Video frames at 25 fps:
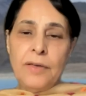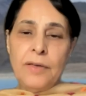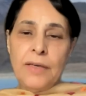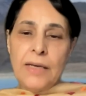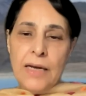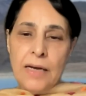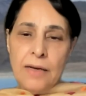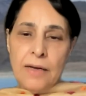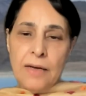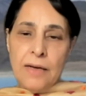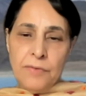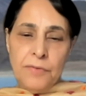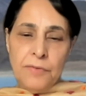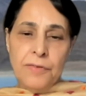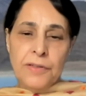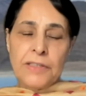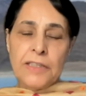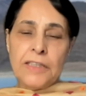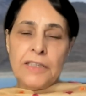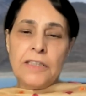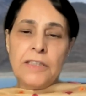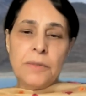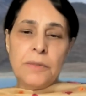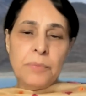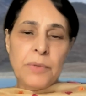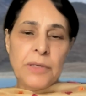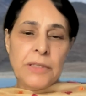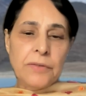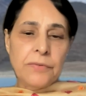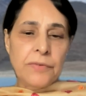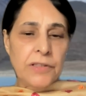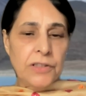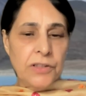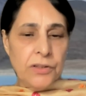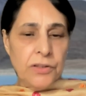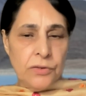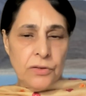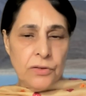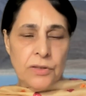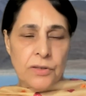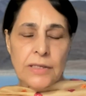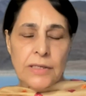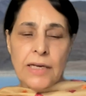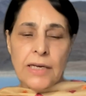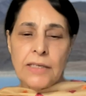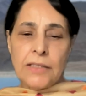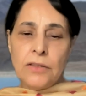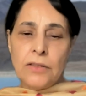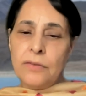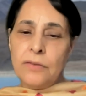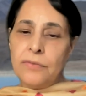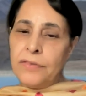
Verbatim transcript: We yes. have the Fertility Preservation Society